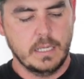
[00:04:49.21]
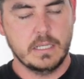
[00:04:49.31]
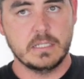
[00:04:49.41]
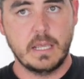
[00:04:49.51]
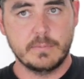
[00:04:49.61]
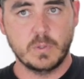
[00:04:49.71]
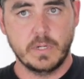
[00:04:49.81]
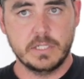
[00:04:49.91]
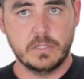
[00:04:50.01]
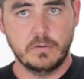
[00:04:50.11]
is an
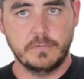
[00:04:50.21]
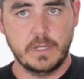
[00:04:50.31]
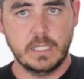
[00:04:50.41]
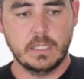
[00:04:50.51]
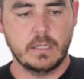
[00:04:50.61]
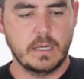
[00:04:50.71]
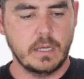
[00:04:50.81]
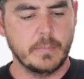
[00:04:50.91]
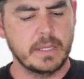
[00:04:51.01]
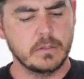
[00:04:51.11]
M22 fitting.
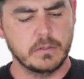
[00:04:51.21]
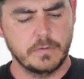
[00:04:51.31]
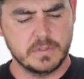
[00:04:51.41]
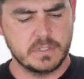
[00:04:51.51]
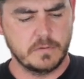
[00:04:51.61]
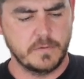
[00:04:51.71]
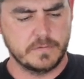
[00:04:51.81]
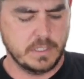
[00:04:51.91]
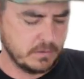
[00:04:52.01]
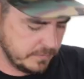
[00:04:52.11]
I don't know if this is a
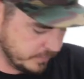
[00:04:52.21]
15 or a